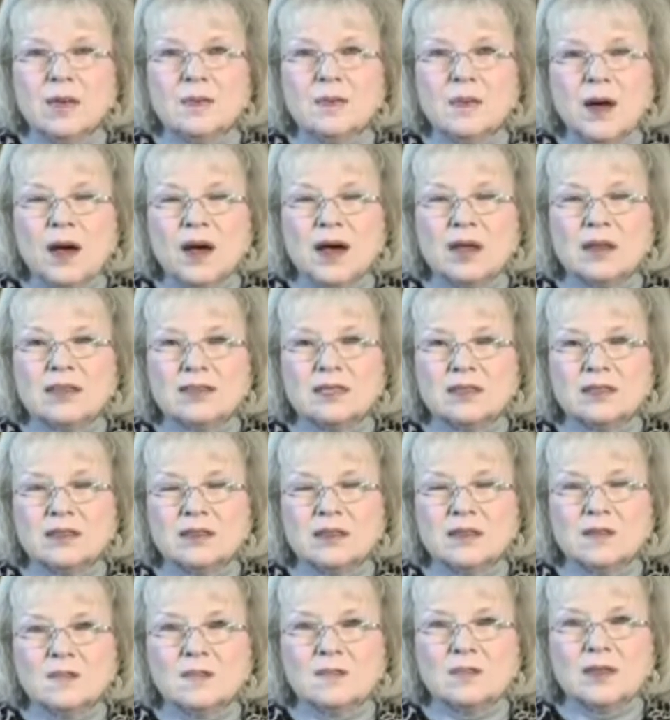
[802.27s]
But
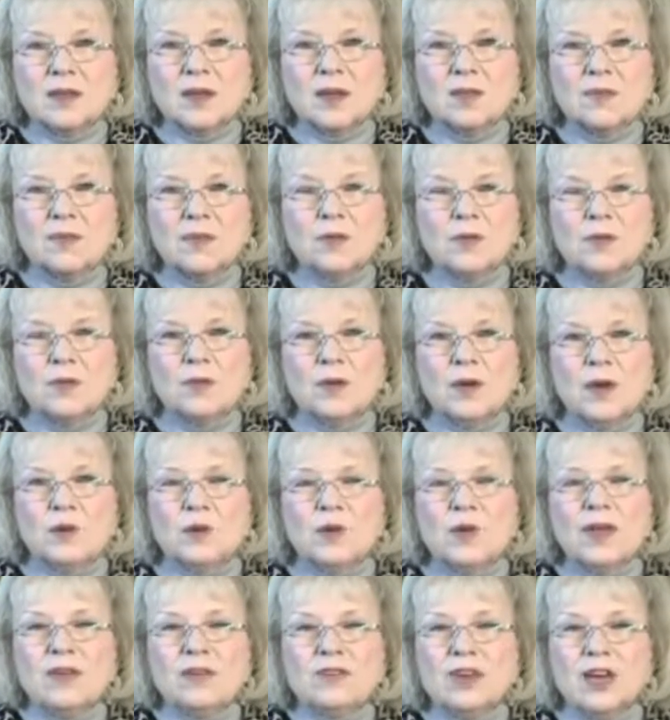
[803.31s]
but
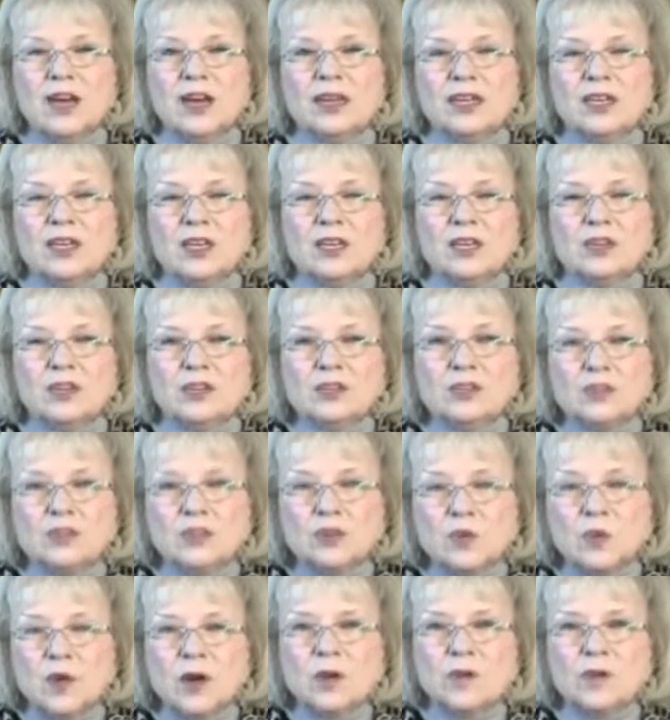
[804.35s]
we've got to get used
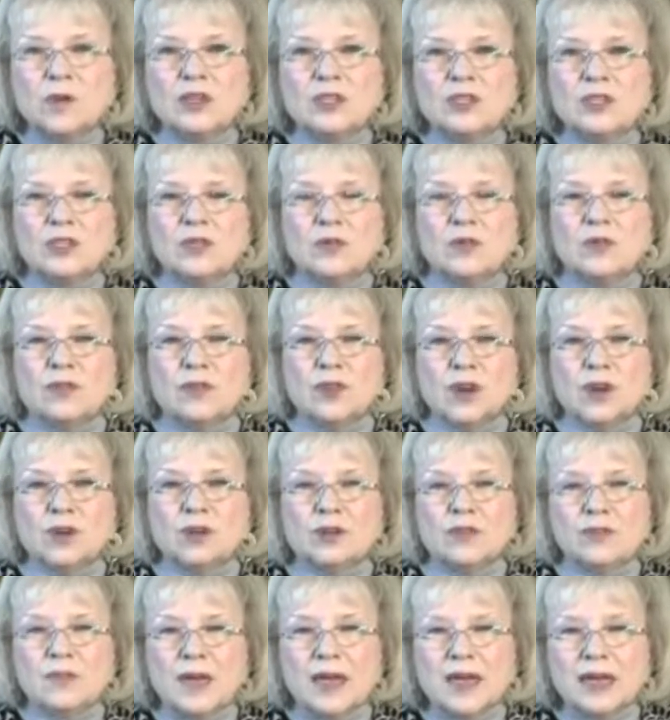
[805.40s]
to what we do with our
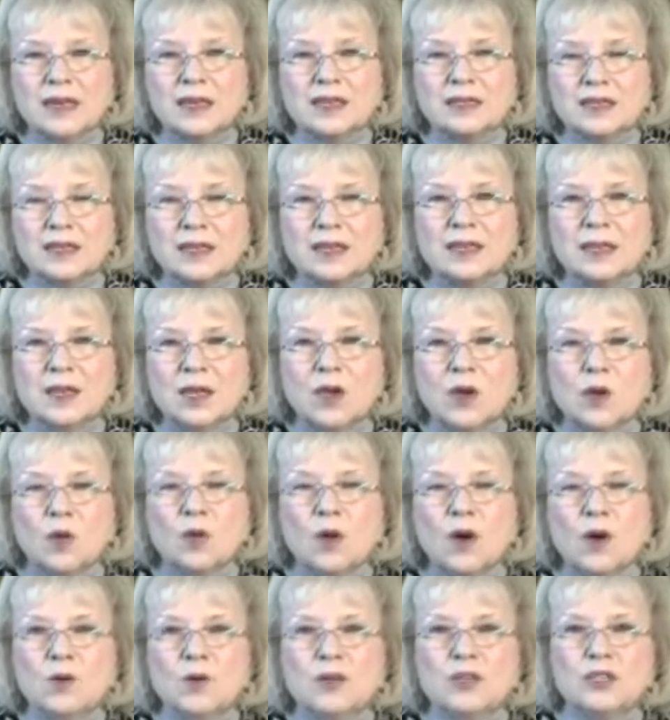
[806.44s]
humanity,
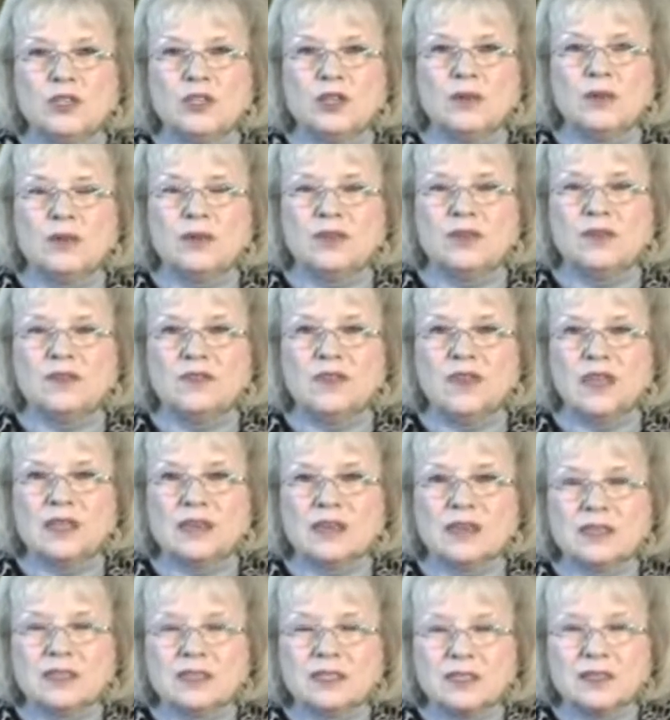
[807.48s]
what we do with the
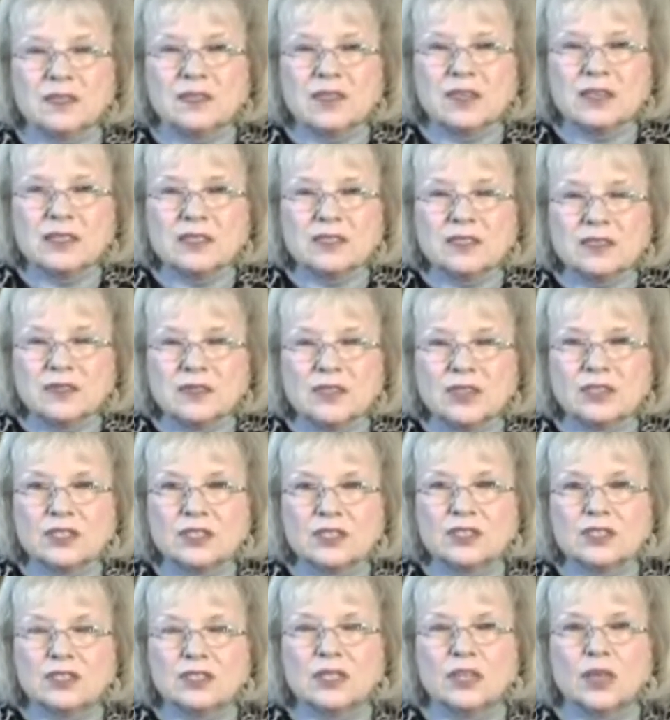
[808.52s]
feelings of
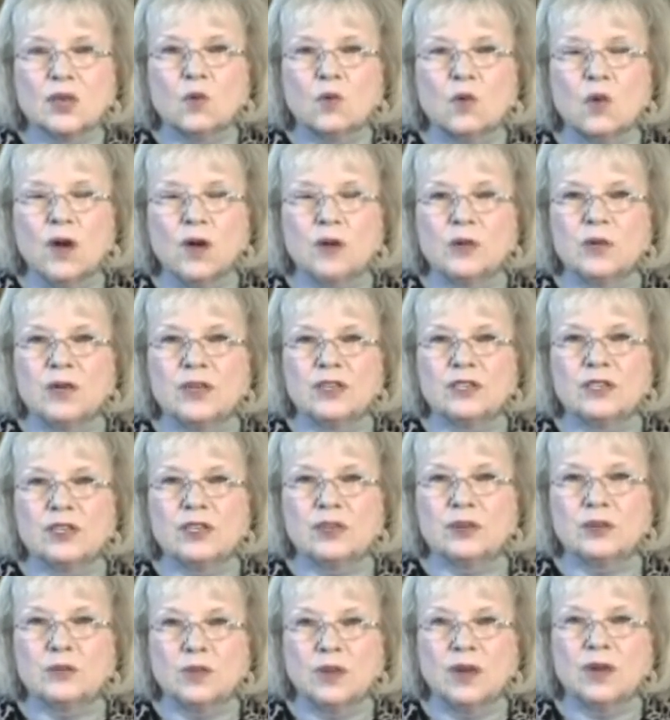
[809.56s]
insufficiency, what we
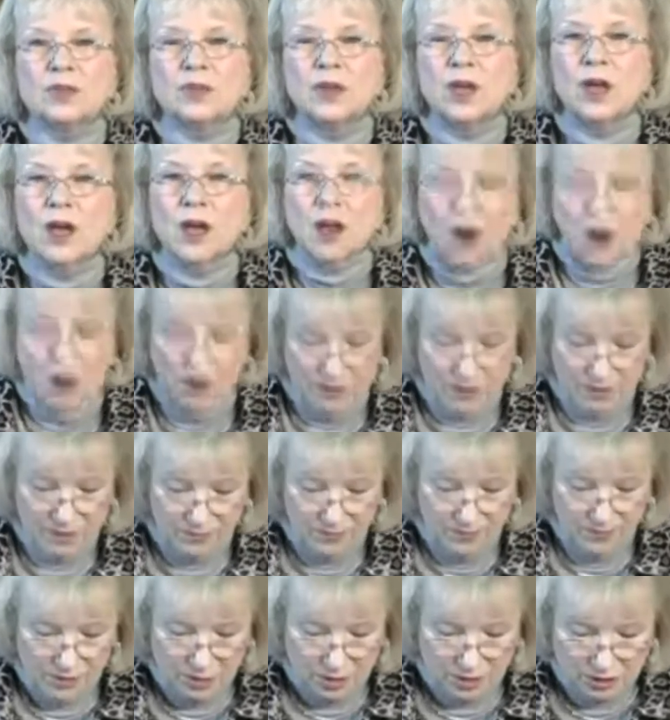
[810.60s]
do with our
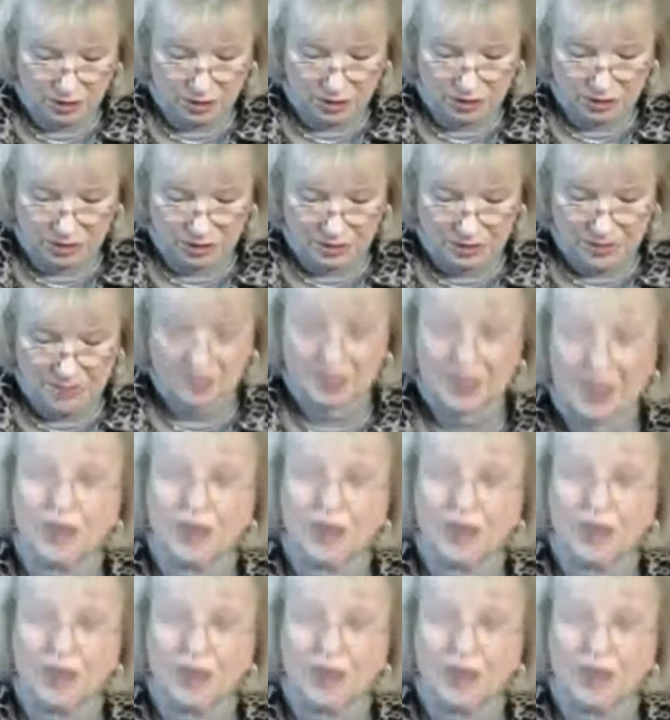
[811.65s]
confusions.